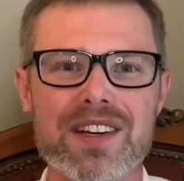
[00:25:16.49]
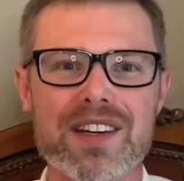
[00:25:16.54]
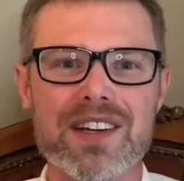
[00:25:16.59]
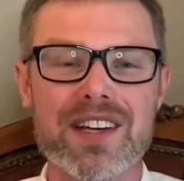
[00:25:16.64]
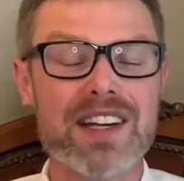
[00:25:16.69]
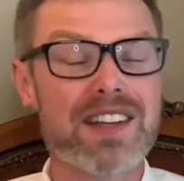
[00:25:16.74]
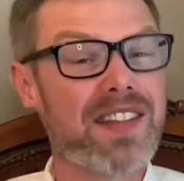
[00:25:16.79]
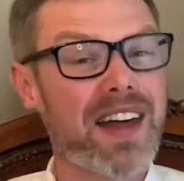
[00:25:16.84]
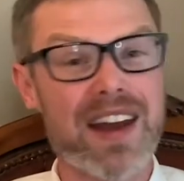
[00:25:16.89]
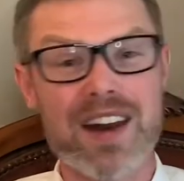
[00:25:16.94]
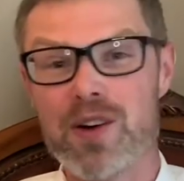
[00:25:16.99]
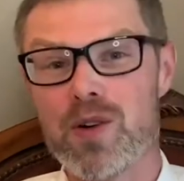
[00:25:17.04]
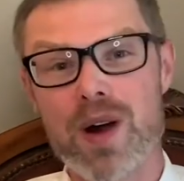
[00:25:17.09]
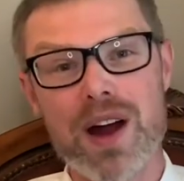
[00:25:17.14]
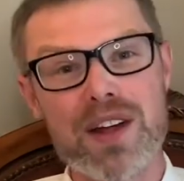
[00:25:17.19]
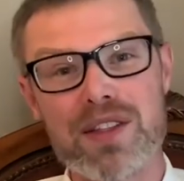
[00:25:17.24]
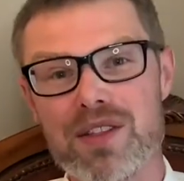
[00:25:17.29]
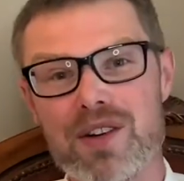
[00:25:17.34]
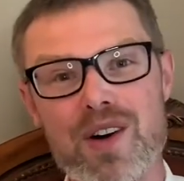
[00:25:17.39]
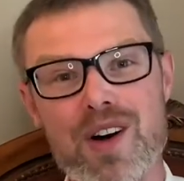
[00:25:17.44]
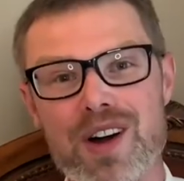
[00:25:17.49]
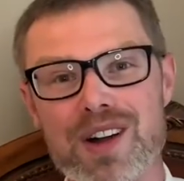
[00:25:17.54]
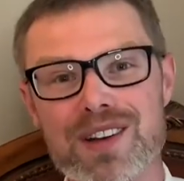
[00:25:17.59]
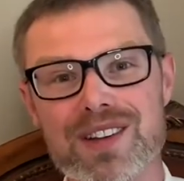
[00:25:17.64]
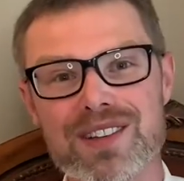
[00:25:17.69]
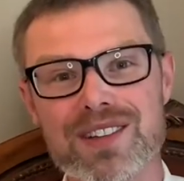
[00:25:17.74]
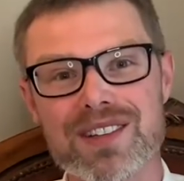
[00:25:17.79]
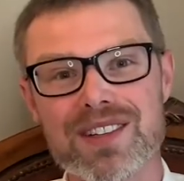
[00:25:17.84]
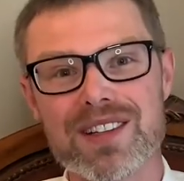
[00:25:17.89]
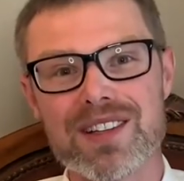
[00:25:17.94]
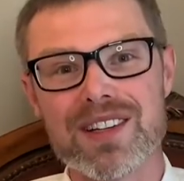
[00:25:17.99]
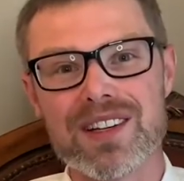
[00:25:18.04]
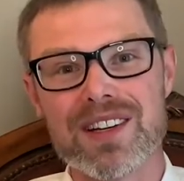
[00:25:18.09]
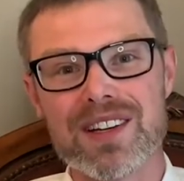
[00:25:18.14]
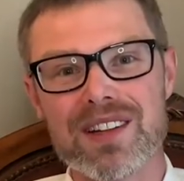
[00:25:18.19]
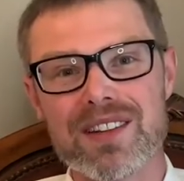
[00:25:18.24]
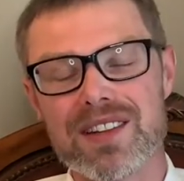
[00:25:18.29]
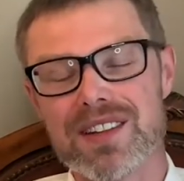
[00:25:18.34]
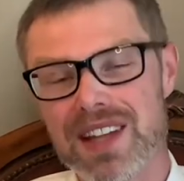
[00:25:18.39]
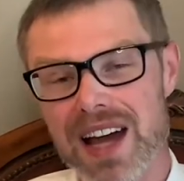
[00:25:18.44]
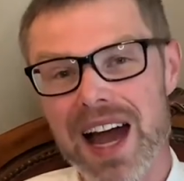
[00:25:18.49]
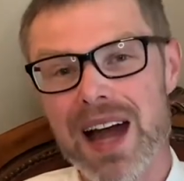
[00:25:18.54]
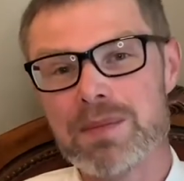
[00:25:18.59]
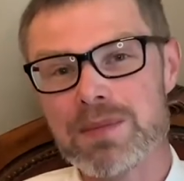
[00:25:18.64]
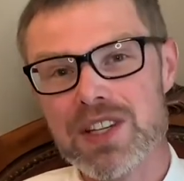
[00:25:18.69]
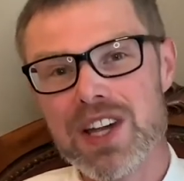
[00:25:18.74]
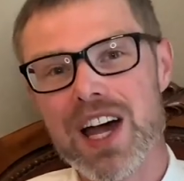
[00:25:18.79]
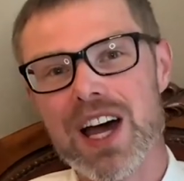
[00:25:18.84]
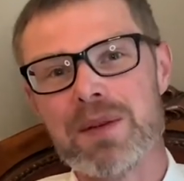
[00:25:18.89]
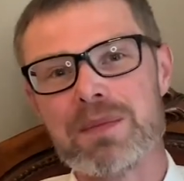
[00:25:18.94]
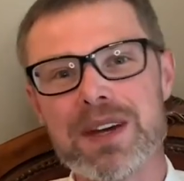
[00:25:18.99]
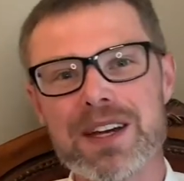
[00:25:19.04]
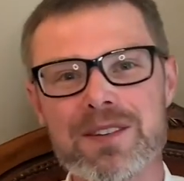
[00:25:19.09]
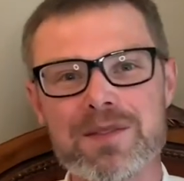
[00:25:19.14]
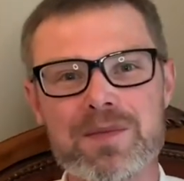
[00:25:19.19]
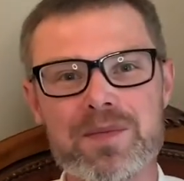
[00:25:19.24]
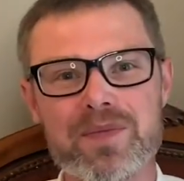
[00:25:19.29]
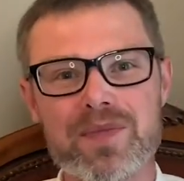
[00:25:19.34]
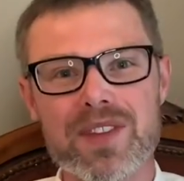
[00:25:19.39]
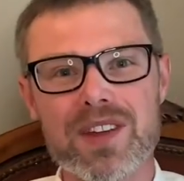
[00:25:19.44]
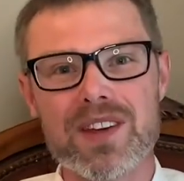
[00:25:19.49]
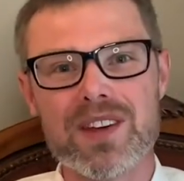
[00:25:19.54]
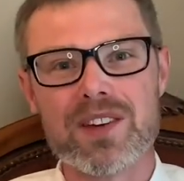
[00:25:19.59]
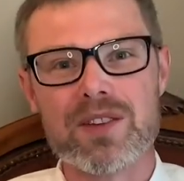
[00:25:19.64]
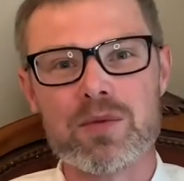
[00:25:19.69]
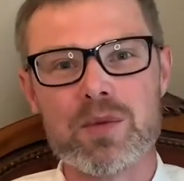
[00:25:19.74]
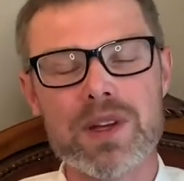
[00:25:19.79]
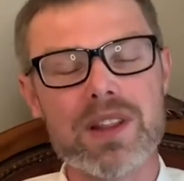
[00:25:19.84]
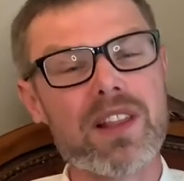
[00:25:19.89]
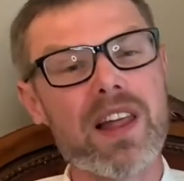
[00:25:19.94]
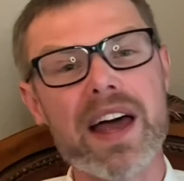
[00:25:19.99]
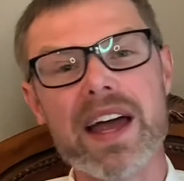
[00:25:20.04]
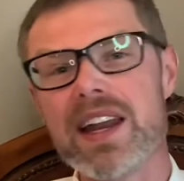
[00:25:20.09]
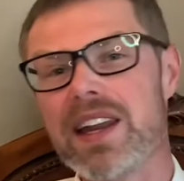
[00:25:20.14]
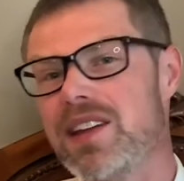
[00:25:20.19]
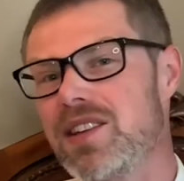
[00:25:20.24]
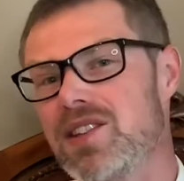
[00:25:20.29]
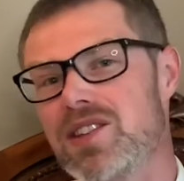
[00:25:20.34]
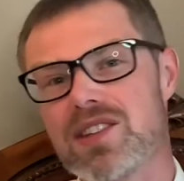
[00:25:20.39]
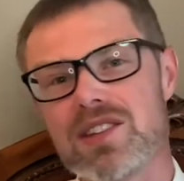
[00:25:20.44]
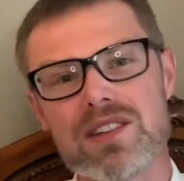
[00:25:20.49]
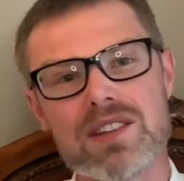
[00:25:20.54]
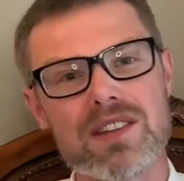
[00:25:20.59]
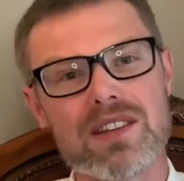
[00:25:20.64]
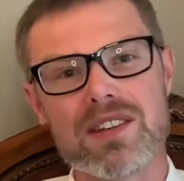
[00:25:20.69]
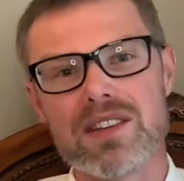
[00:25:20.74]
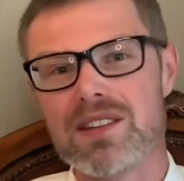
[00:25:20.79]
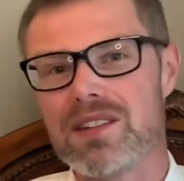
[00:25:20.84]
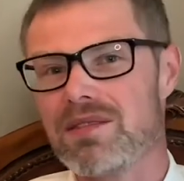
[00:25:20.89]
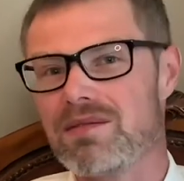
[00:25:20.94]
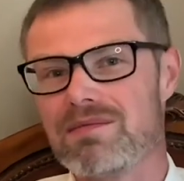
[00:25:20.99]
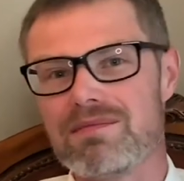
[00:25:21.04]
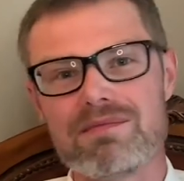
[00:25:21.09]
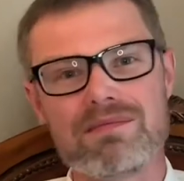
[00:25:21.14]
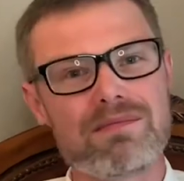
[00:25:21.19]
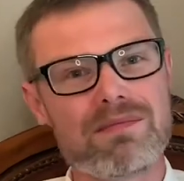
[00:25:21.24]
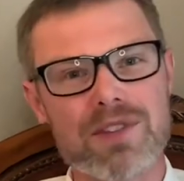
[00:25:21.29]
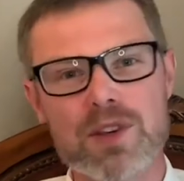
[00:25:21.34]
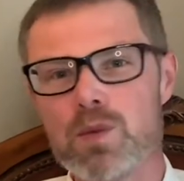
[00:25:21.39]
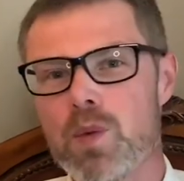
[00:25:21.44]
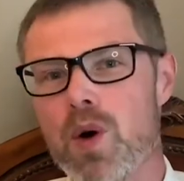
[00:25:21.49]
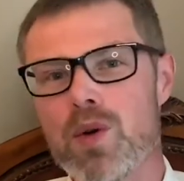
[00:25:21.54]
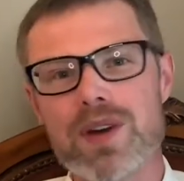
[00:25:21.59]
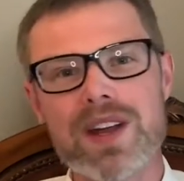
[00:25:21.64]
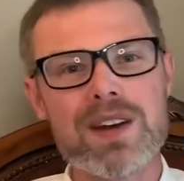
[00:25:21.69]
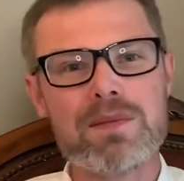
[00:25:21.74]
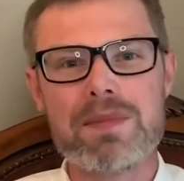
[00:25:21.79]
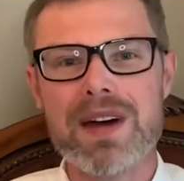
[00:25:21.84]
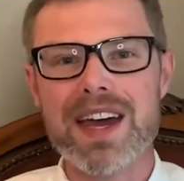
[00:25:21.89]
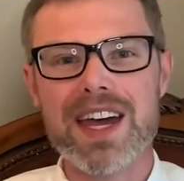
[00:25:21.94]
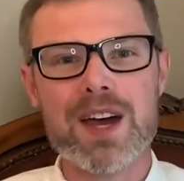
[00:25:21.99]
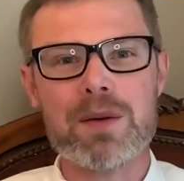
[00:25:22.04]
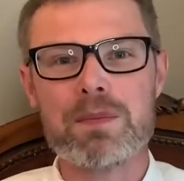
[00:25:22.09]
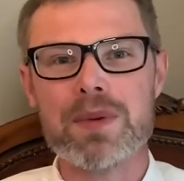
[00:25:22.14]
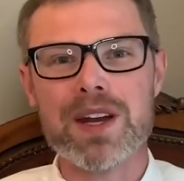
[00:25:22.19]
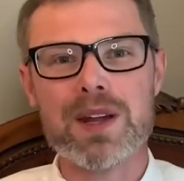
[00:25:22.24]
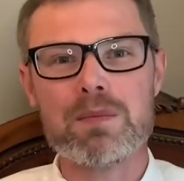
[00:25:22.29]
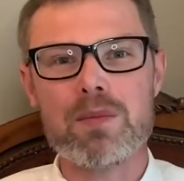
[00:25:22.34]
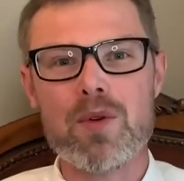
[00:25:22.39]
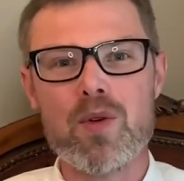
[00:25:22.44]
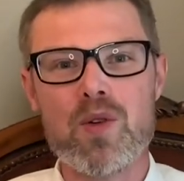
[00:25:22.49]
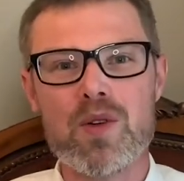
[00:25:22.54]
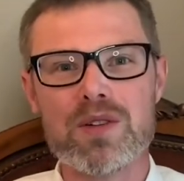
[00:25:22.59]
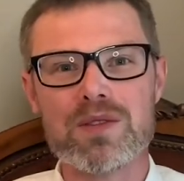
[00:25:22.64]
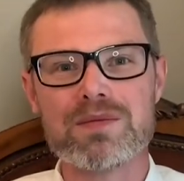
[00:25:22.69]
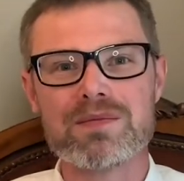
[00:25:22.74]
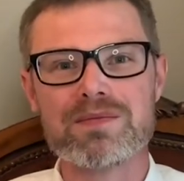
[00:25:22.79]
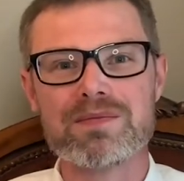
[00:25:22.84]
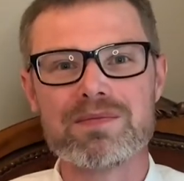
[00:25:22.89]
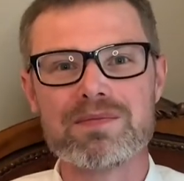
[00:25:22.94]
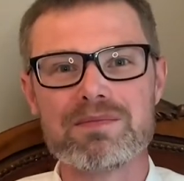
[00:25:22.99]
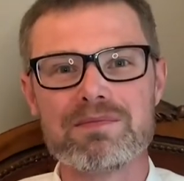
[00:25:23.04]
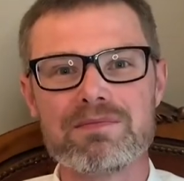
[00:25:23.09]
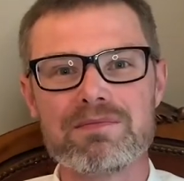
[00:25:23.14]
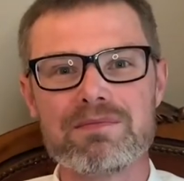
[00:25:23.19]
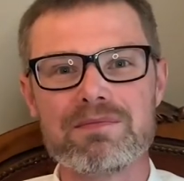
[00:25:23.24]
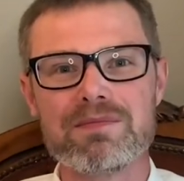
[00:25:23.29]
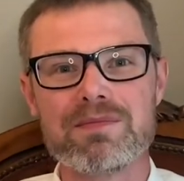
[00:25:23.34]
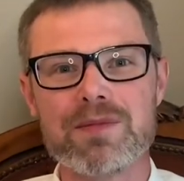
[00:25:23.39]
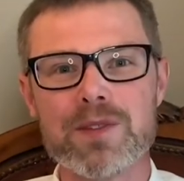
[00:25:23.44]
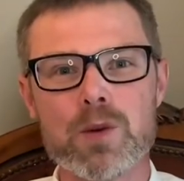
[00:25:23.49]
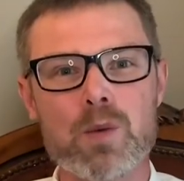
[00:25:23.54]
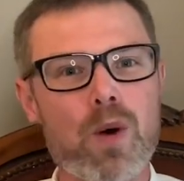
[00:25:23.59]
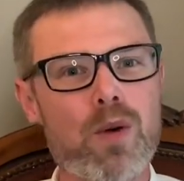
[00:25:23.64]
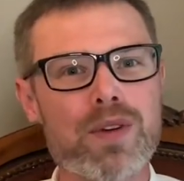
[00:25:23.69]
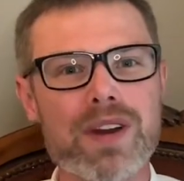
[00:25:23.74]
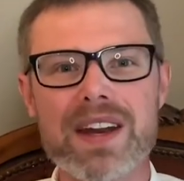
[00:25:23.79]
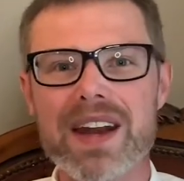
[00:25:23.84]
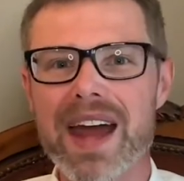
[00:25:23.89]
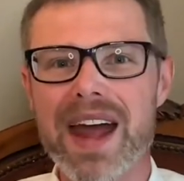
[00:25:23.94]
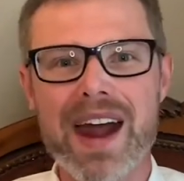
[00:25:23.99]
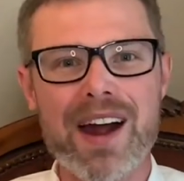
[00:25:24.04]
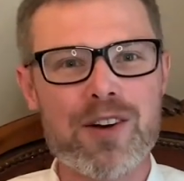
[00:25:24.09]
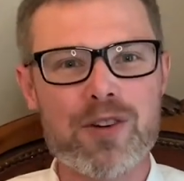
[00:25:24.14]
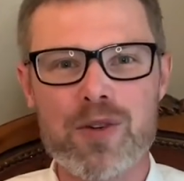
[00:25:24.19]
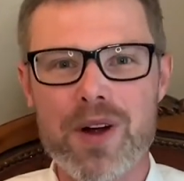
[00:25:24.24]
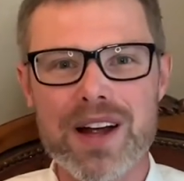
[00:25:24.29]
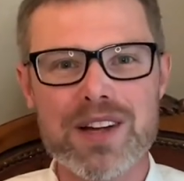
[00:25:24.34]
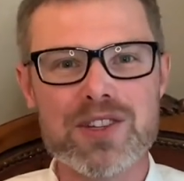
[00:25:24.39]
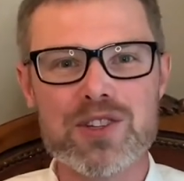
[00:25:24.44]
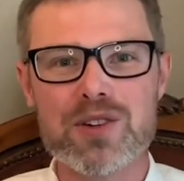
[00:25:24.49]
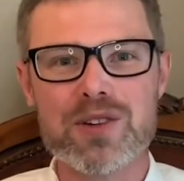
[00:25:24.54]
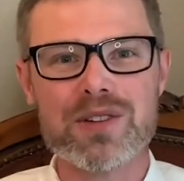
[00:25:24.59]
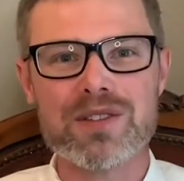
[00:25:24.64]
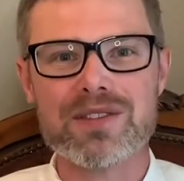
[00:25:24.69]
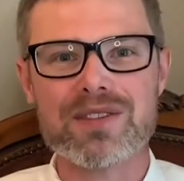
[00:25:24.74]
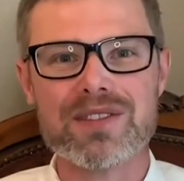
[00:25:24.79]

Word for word: Isn't that a great thought? The time's coming when, ladies, you won't need makeup anymore. You won't need a hairdresser.